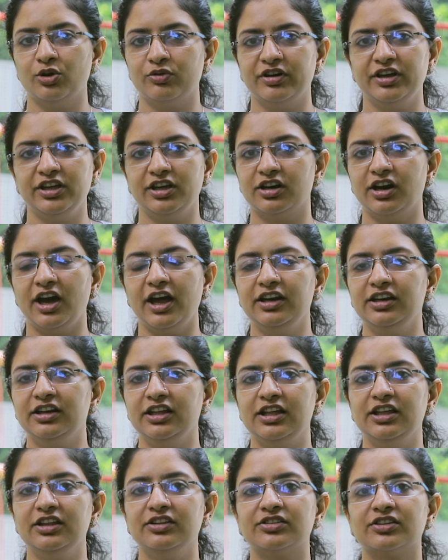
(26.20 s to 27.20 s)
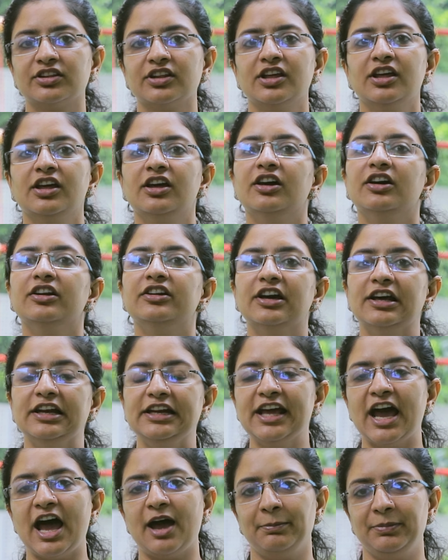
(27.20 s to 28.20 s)
kid over here and he's
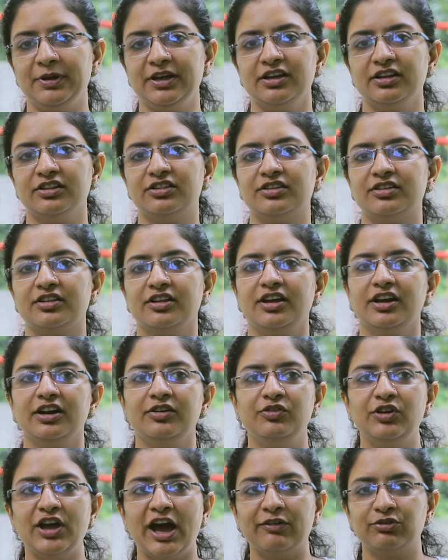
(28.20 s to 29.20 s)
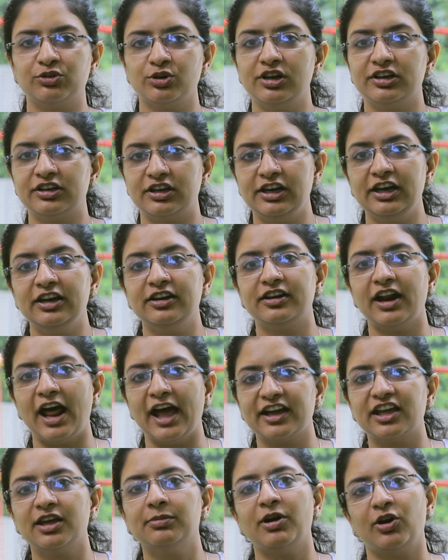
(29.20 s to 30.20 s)
really happy. It's eh, we have to literally
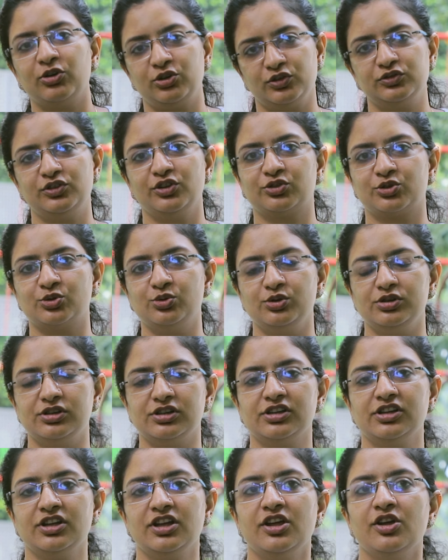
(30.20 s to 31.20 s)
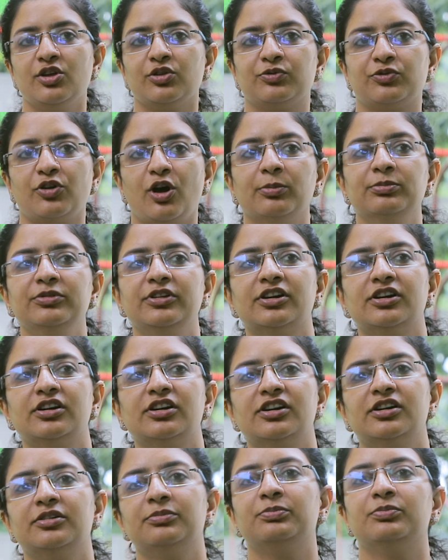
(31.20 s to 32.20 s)
drag him out of the school. From
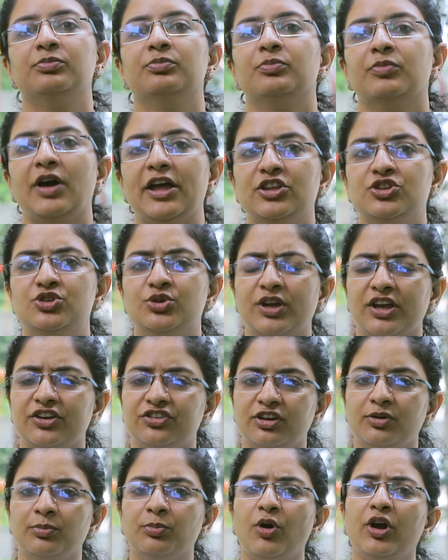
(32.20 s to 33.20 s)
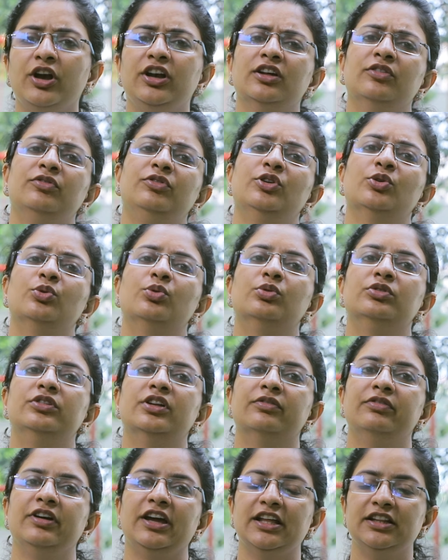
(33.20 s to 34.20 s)
the education point of
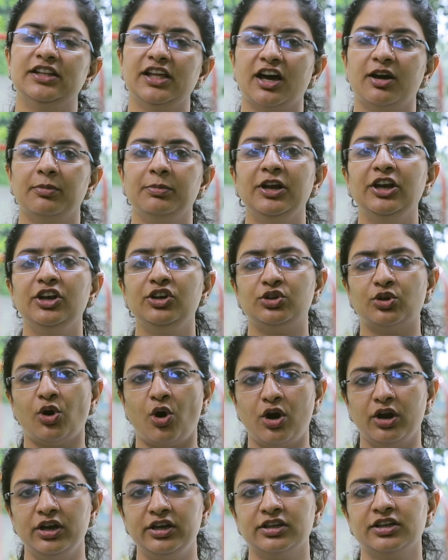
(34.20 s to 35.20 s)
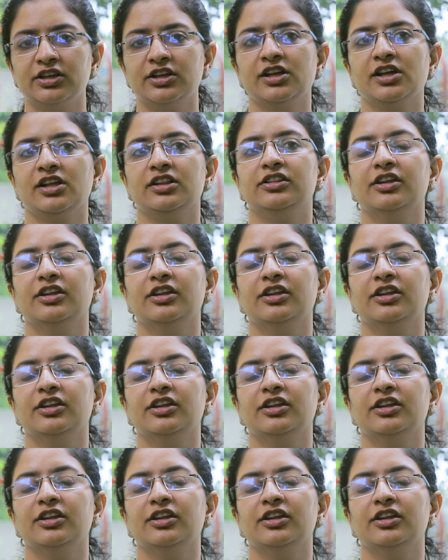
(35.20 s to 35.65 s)
view, the way they are being taught,